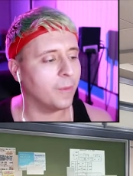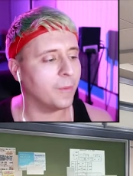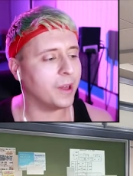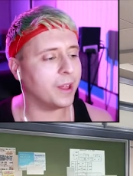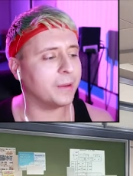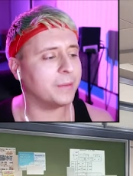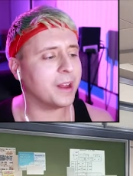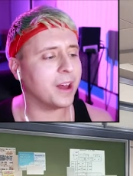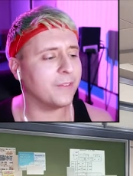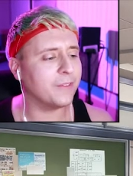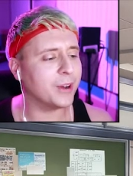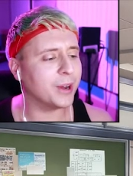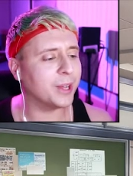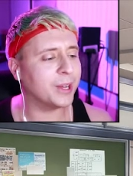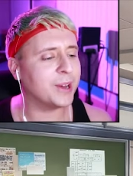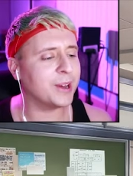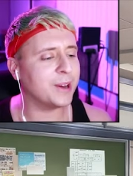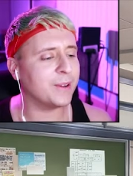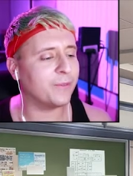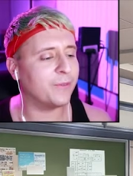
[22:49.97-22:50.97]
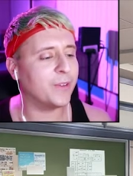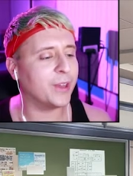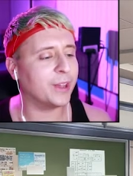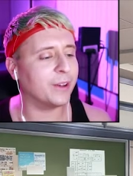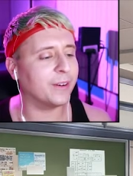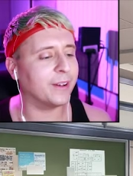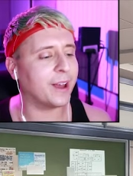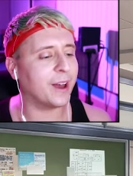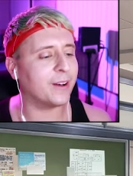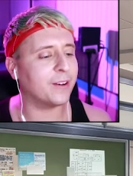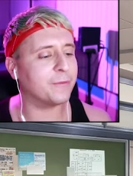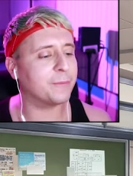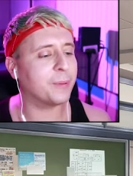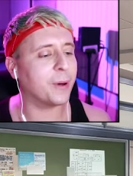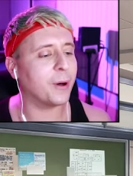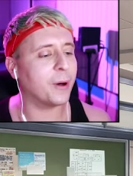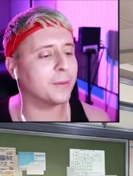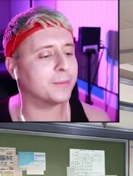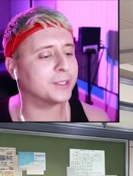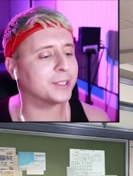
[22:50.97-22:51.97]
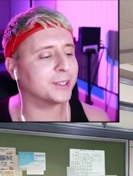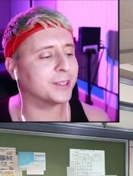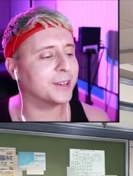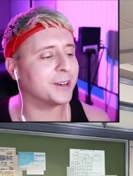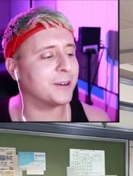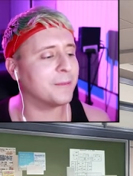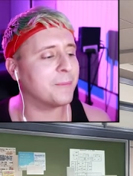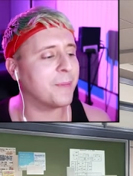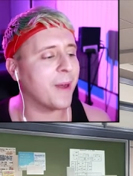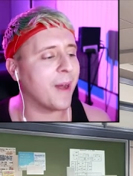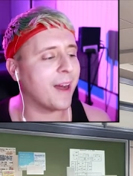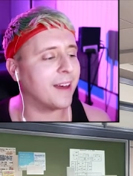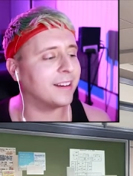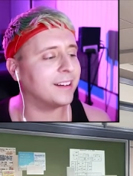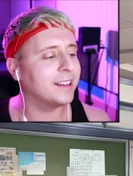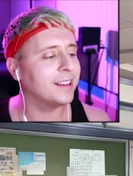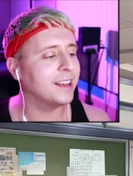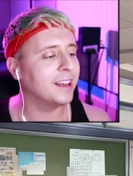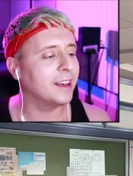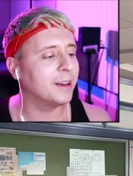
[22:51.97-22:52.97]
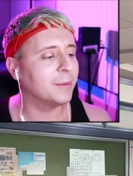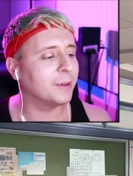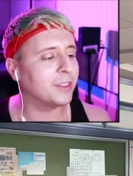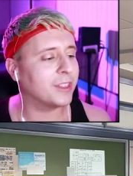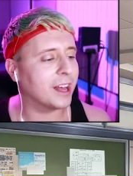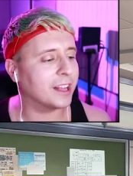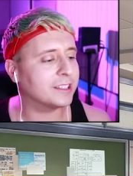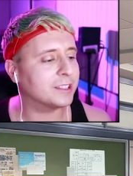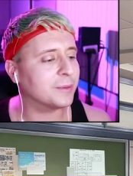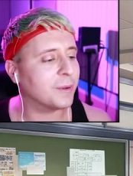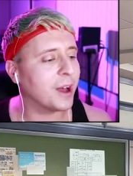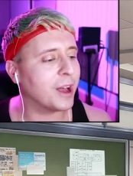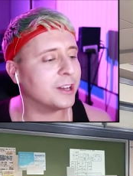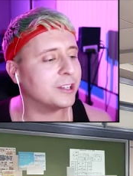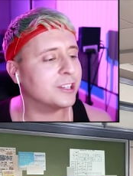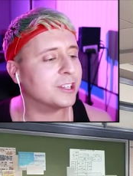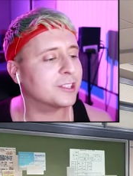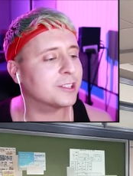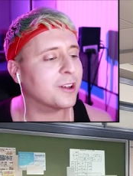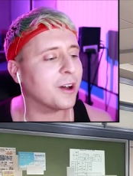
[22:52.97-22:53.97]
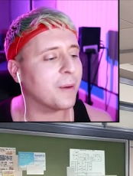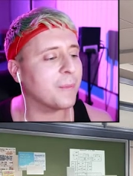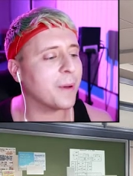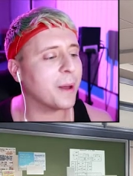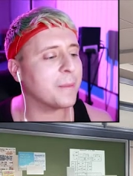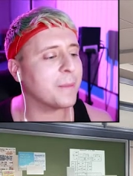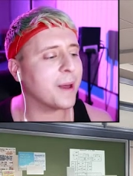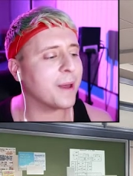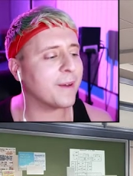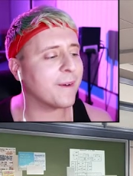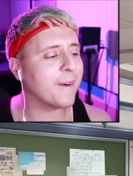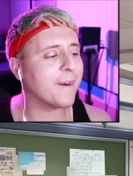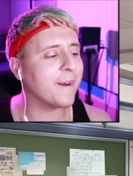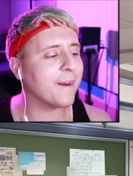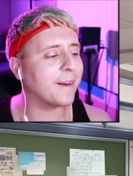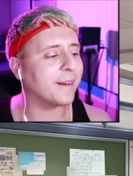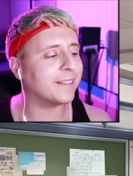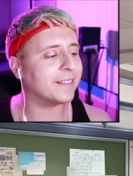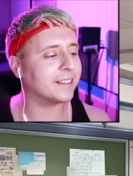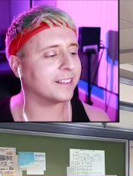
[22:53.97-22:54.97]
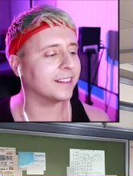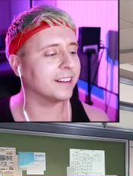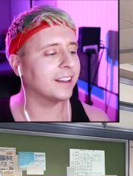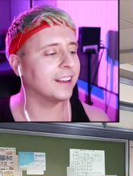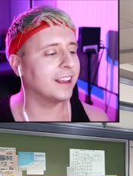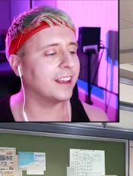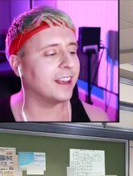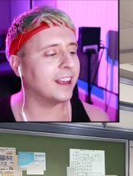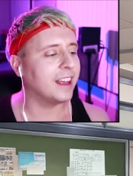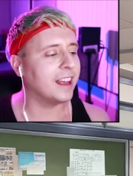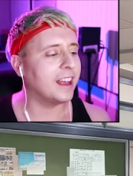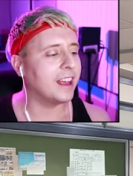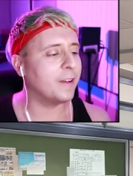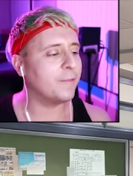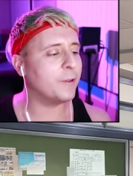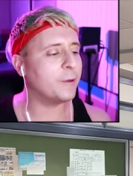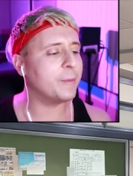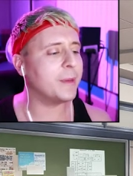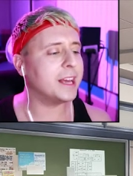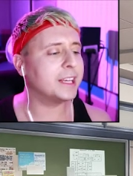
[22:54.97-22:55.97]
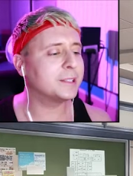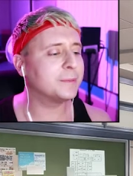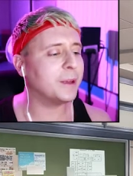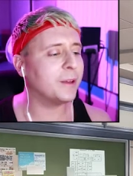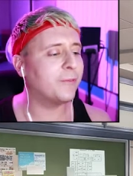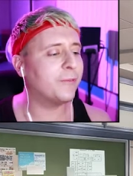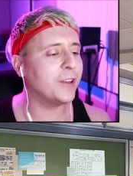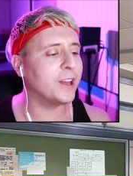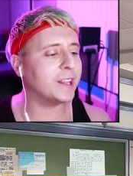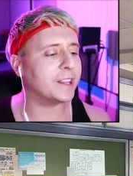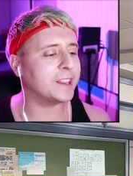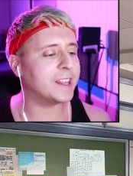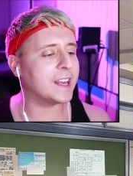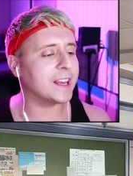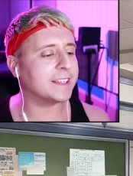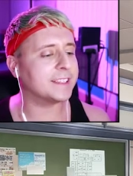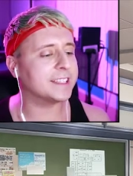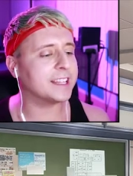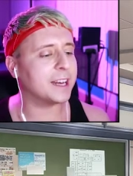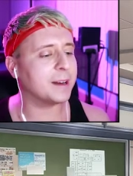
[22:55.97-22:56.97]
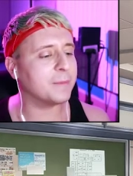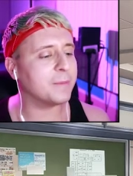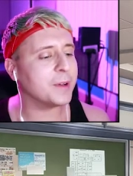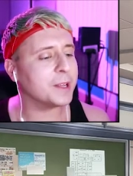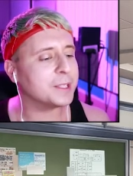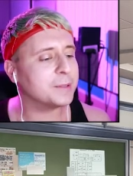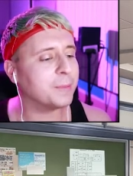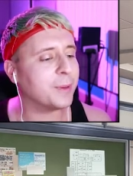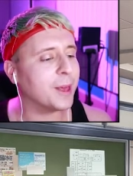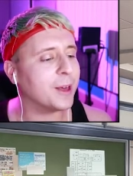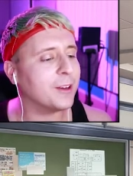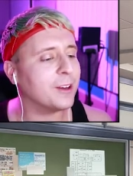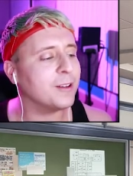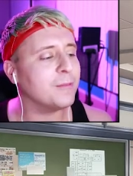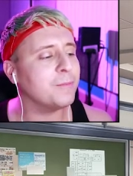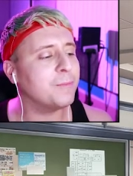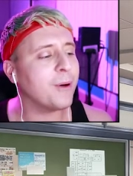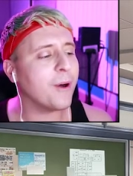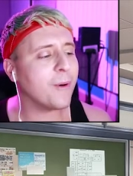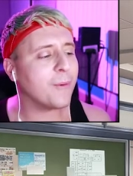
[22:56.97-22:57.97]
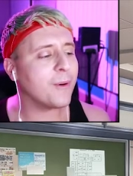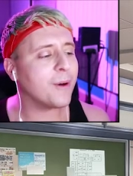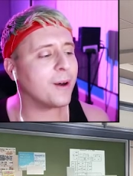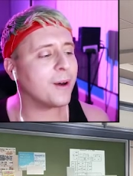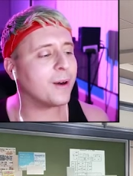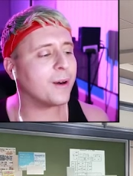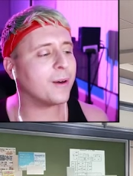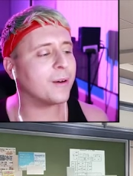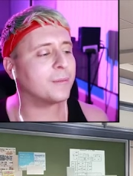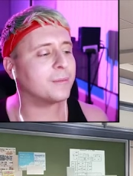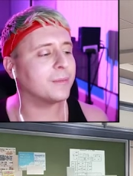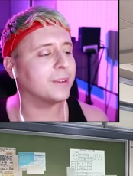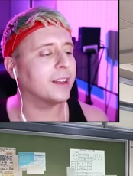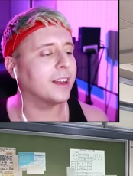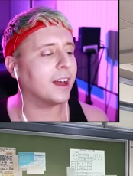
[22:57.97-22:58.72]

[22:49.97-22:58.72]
Well, I'm not very good at figuring out if poems are good or bad, but that's why I just go by my heart. If it makes me feel things, then it must be a good poem.